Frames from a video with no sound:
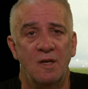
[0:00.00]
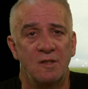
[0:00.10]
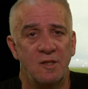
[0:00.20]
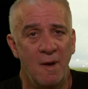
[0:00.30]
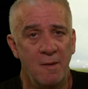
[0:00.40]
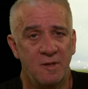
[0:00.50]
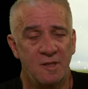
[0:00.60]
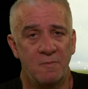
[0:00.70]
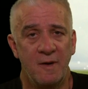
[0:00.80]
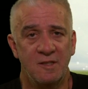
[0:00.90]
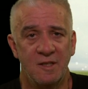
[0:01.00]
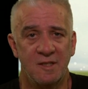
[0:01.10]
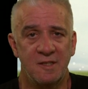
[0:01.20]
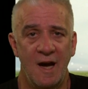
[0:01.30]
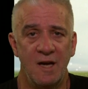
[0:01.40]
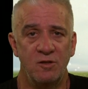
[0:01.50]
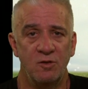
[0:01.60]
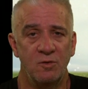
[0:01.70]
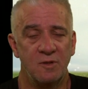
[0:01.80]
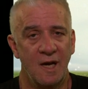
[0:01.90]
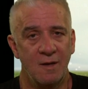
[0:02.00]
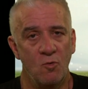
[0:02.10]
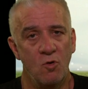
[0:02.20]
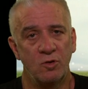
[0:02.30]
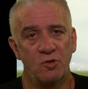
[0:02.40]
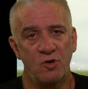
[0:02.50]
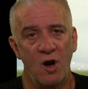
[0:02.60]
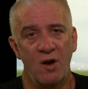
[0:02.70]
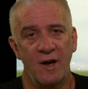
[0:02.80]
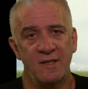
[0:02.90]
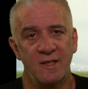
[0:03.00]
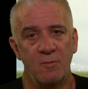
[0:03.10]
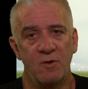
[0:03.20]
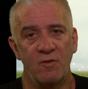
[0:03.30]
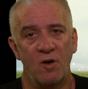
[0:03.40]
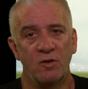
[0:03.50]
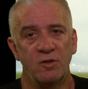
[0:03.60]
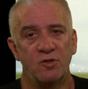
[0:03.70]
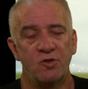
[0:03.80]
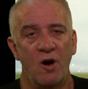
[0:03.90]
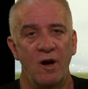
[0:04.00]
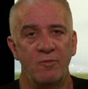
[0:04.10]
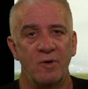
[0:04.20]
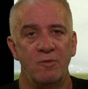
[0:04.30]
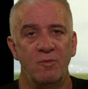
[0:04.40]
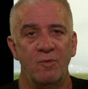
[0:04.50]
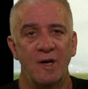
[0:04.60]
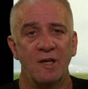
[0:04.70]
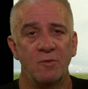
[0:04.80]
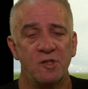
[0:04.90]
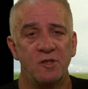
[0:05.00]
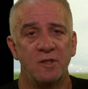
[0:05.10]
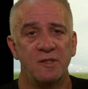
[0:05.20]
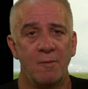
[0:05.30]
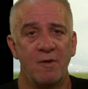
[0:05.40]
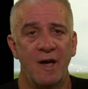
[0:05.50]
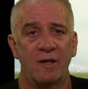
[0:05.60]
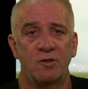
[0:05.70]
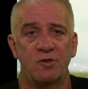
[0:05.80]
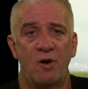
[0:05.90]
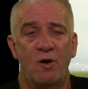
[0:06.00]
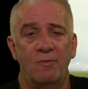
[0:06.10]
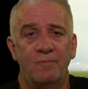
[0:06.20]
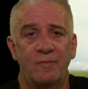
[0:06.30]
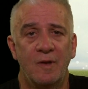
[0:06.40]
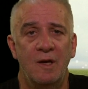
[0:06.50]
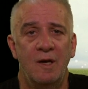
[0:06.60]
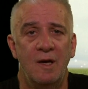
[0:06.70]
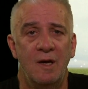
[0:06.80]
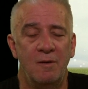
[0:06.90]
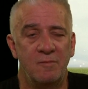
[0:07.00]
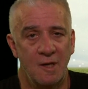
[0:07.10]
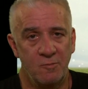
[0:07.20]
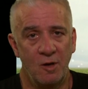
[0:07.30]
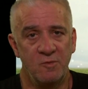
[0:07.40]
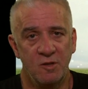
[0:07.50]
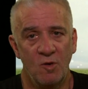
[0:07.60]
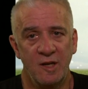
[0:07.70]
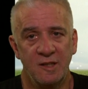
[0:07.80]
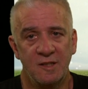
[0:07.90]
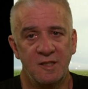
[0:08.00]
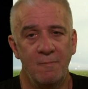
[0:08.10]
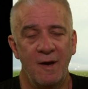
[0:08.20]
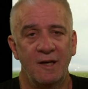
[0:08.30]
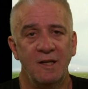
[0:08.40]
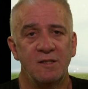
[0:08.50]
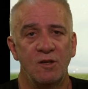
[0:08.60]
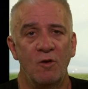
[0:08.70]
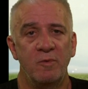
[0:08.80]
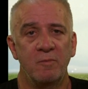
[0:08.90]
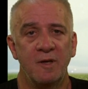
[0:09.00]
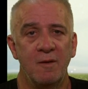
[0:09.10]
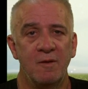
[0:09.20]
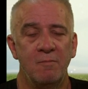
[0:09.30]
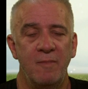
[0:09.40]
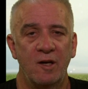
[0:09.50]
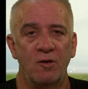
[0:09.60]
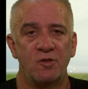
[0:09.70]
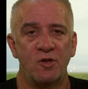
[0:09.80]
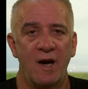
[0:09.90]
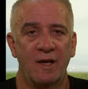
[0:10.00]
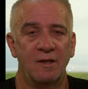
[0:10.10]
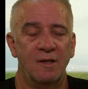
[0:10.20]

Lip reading: So maybe this means at the start you take more control, and as they move along you try and relinquish some of that control. Sometimes you might need to step back in to help them get them back on track.